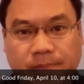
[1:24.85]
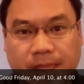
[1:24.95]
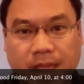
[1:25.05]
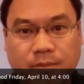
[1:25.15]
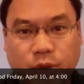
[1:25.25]

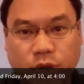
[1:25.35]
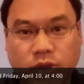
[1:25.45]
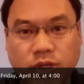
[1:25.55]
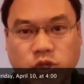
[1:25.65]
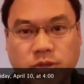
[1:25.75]
And bring
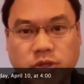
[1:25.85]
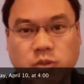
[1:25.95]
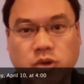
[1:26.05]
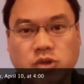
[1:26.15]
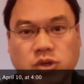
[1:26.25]
your instruments.
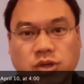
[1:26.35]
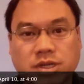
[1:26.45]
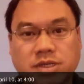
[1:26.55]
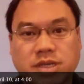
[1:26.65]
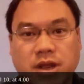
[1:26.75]
We're also going
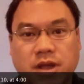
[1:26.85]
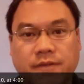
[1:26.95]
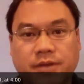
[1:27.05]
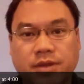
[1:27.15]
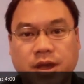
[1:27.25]
to set
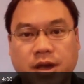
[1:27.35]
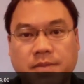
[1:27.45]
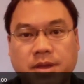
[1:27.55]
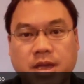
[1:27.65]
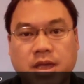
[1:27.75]
everything
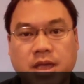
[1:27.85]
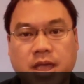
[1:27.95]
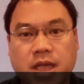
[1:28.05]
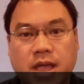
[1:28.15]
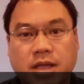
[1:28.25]
up
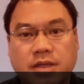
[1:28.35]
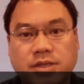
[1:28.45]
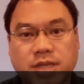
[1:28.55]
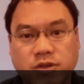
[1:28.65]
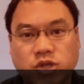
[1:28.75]
and
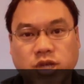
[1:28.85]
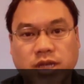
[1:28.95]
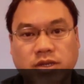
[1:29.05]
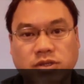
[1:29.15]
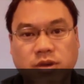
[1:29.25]
sound
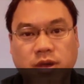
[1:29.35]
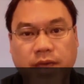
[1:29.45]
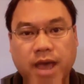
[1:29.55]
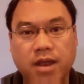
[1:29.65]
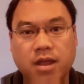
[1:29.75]
check and do all
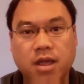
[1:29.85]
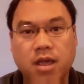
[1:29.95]
that.